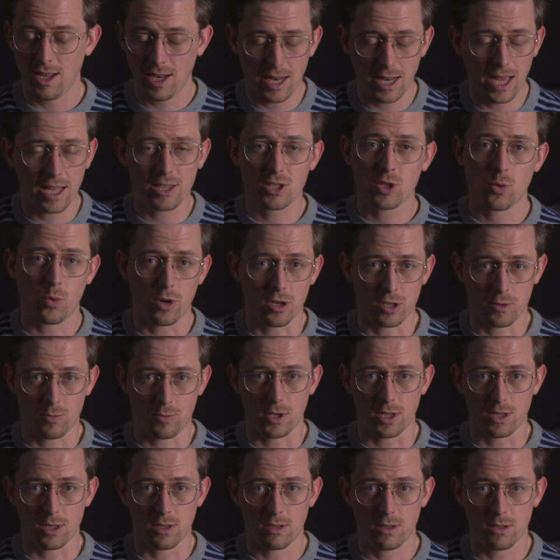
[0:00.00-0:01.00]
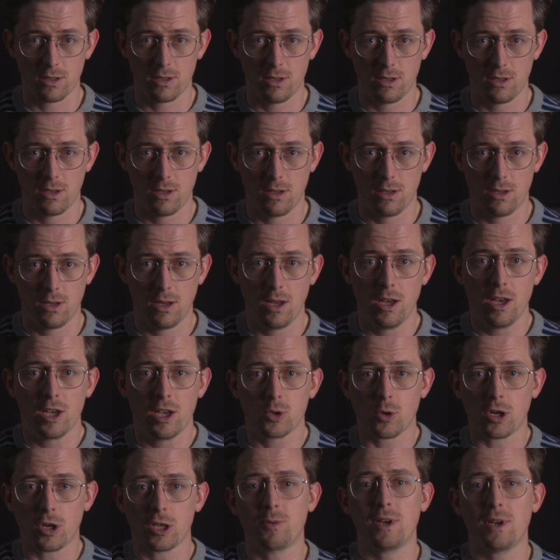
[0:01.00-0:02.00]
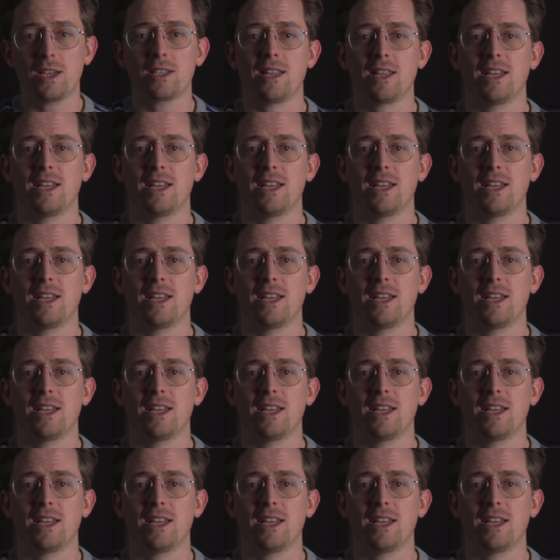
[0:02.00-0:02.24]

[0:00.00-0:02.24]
not Squarespace. Squarespace